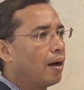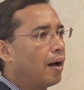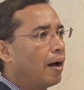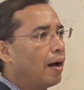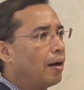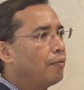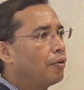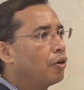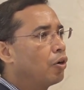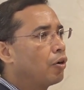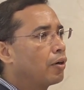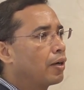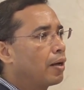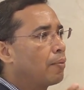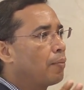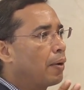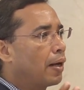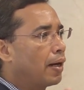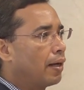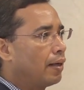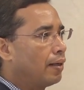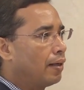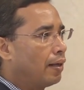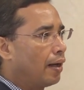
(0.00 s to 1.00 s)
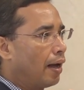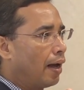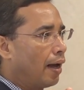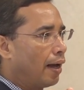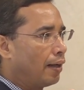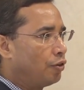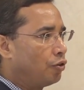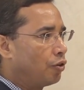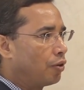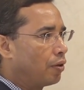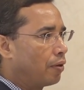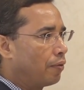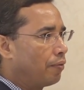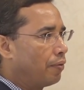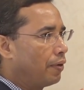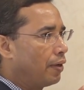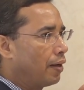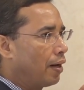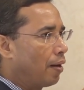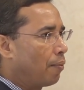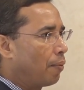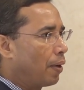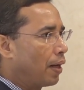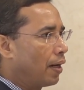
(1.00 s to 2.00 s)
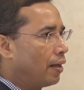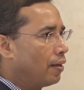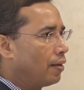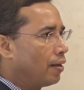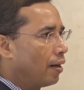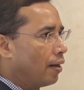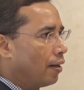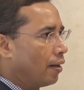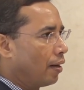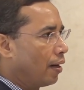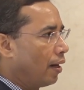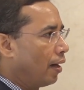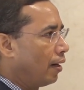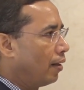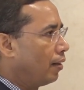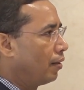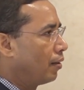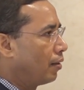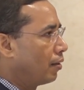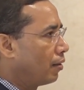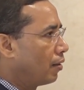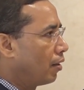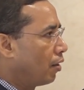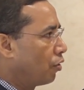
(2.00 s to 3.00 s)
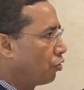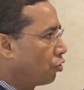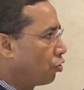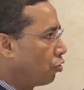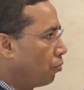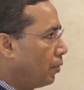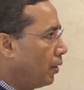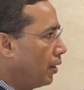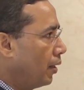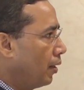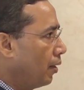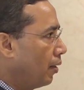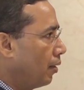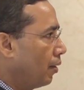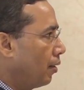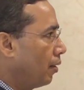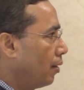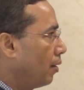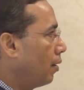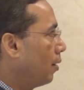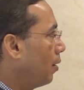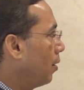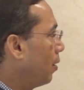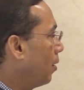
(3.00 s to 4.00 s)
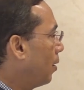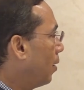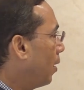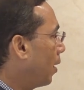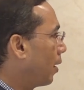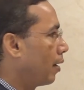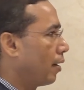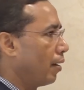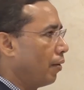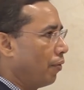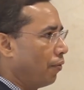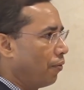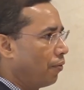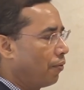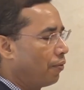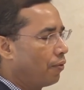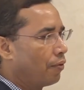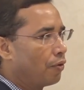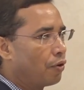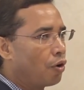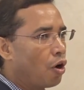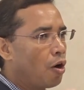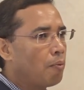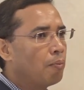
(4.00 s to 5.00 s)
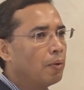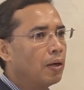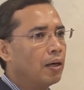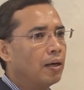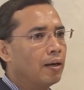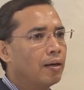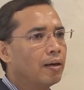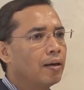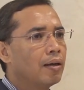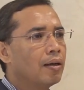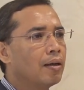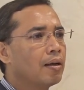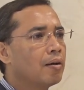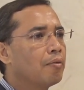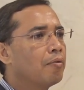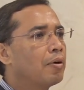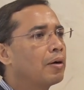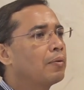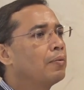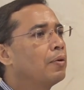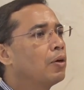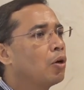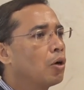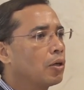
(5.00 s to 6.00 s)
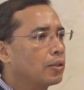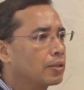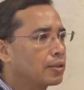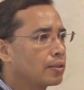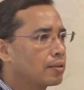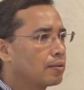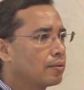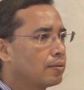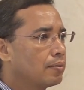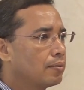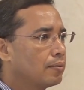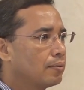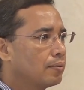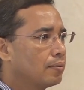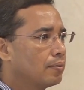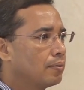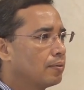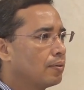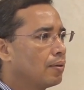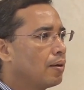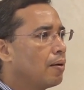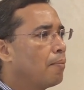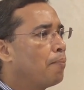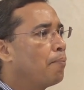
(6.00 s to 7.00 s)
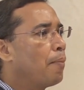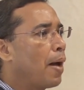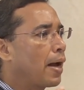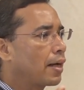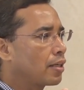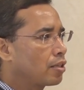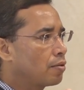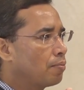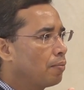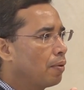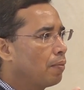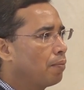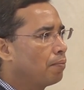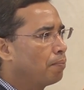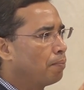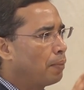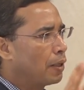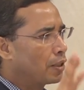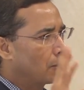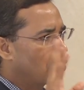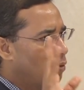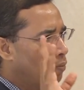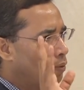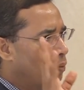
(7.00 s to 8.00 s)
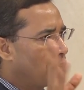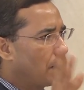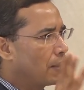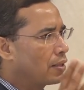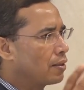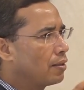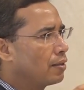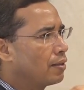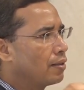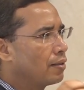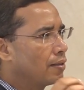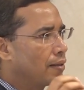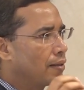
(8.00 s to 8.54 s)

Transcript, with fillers: And we got MRI angiography and MRI done, and it turned out to be negative, normal. What we lost? Maximum, best of the best center,